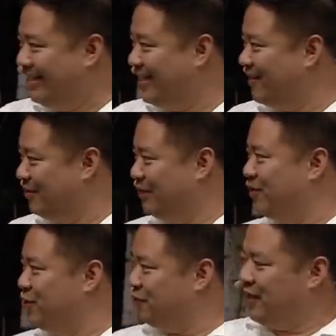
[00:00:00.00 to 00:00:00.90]
the, the
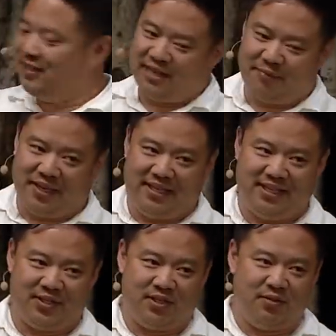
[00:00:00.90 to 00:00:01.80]
new friends I've made
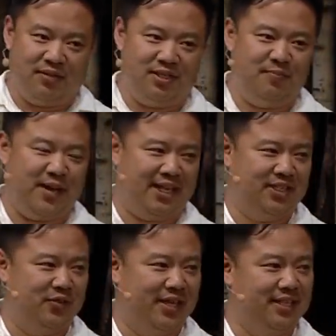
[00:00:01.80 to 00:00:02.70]
this, this past
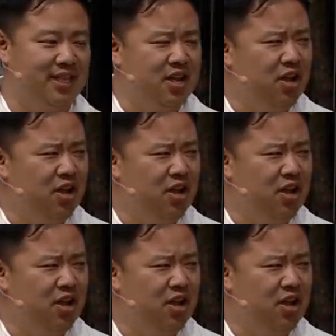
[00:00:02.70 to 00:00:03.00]
two days,